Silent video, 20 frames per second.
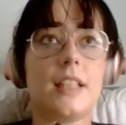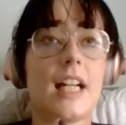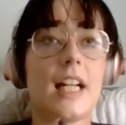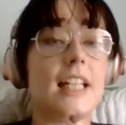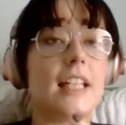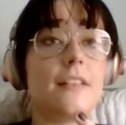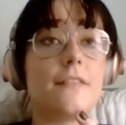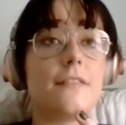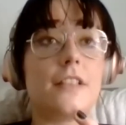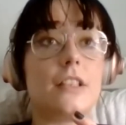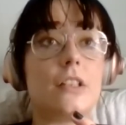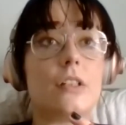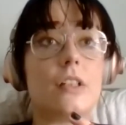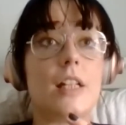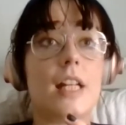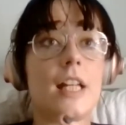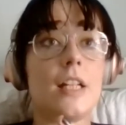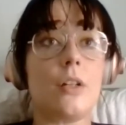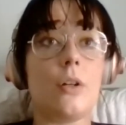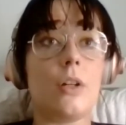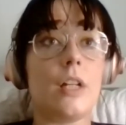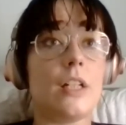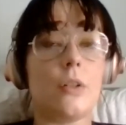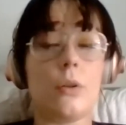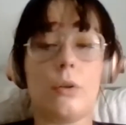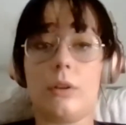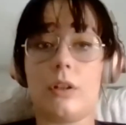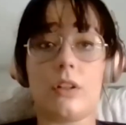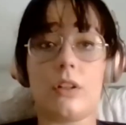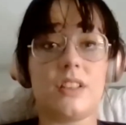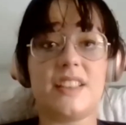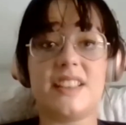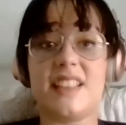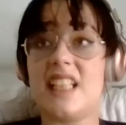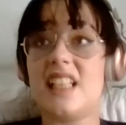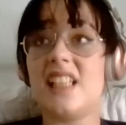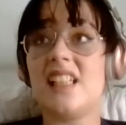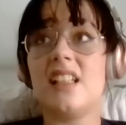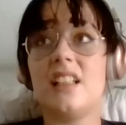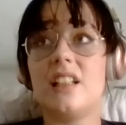I even, in all honesty,